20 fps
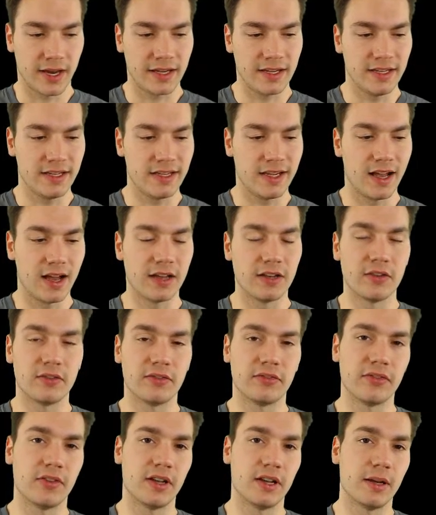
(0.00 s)
any kind
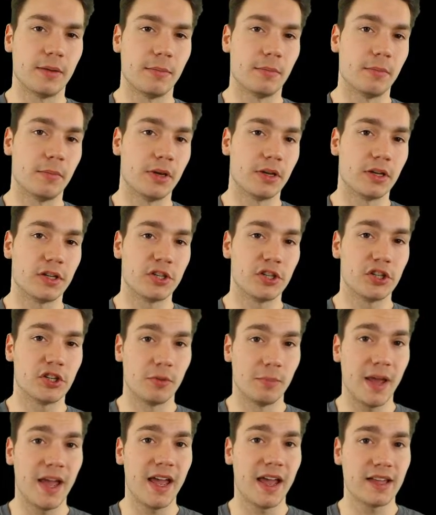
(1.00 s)
of um,
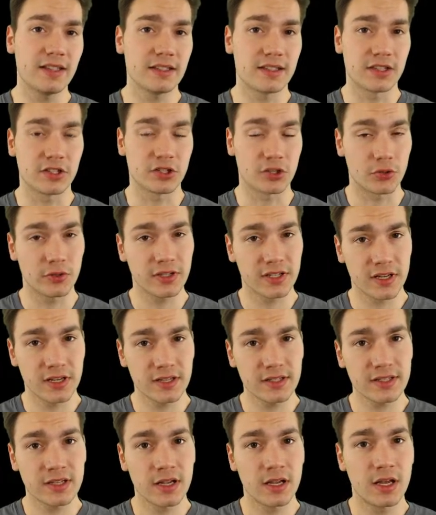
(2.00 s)
commands and
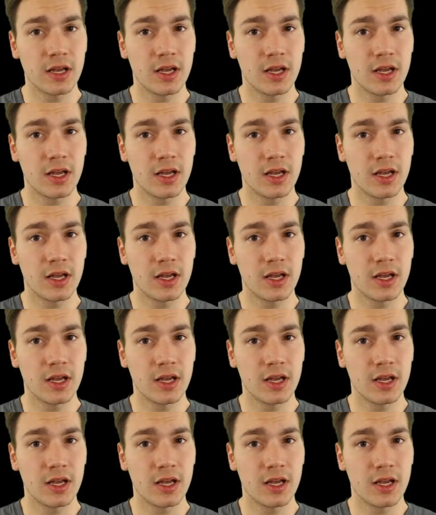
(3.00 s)
shortcuts,